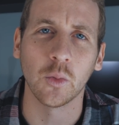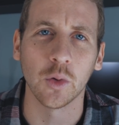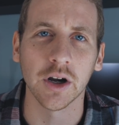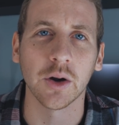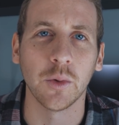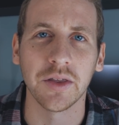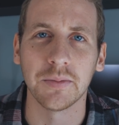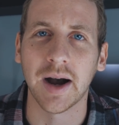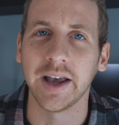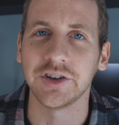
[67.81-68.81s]
work with
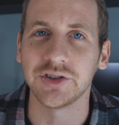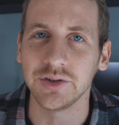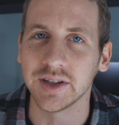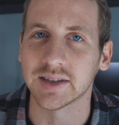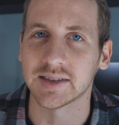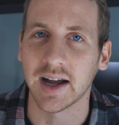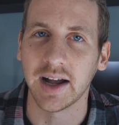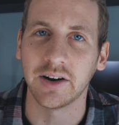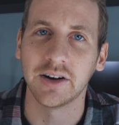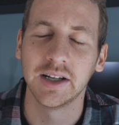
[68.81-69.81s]
my shooting
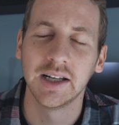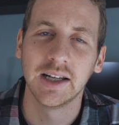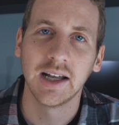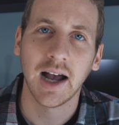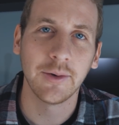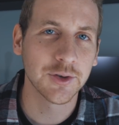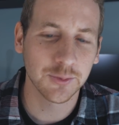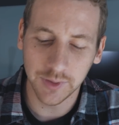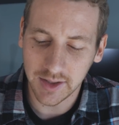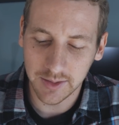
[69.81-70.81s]
style. I was
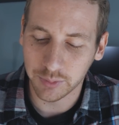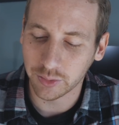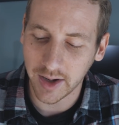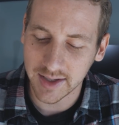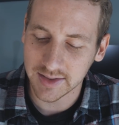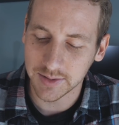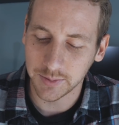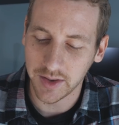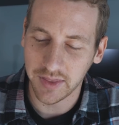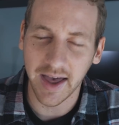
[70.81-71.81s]
really impressed with